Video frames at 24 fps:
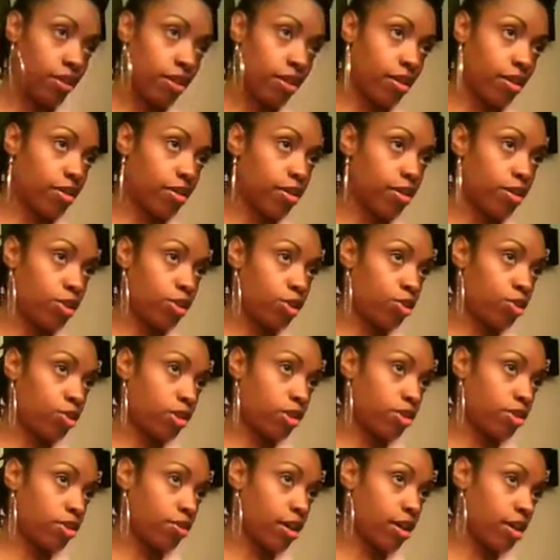And then
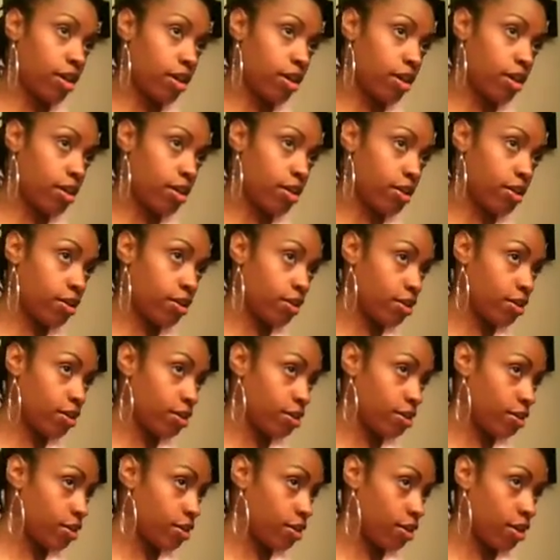this twist right here,
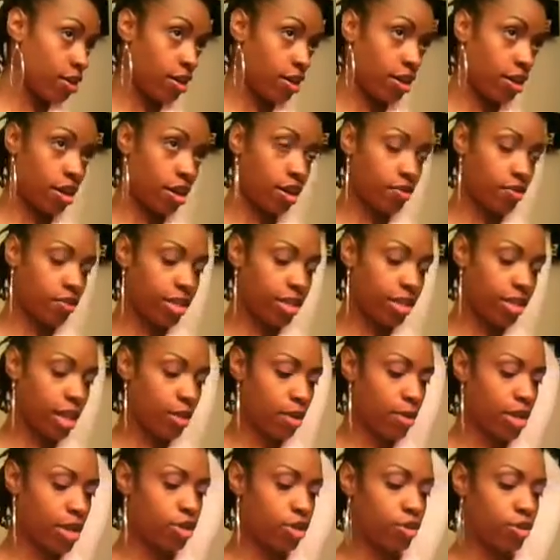every
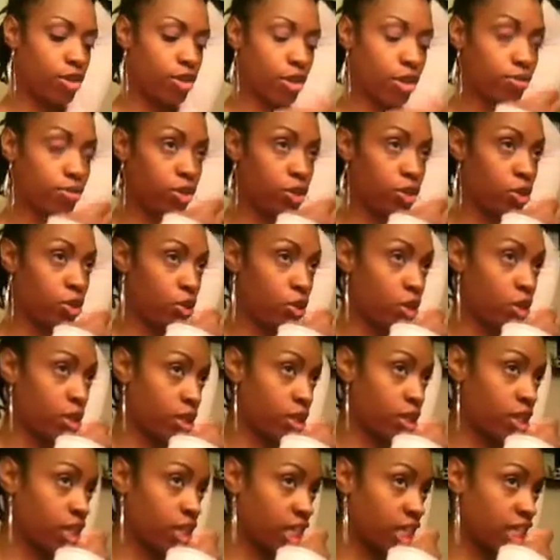time I do an updo,
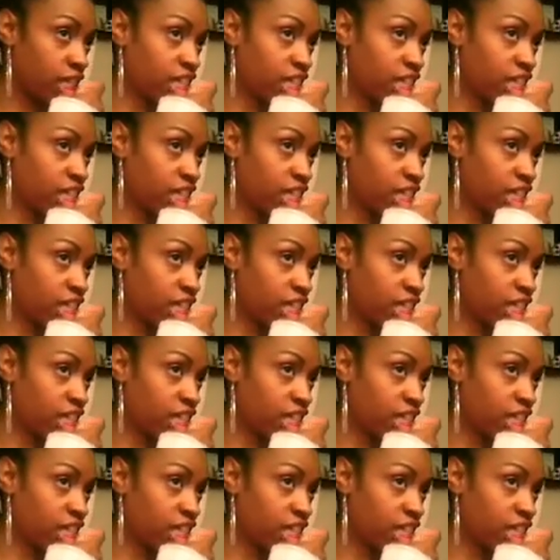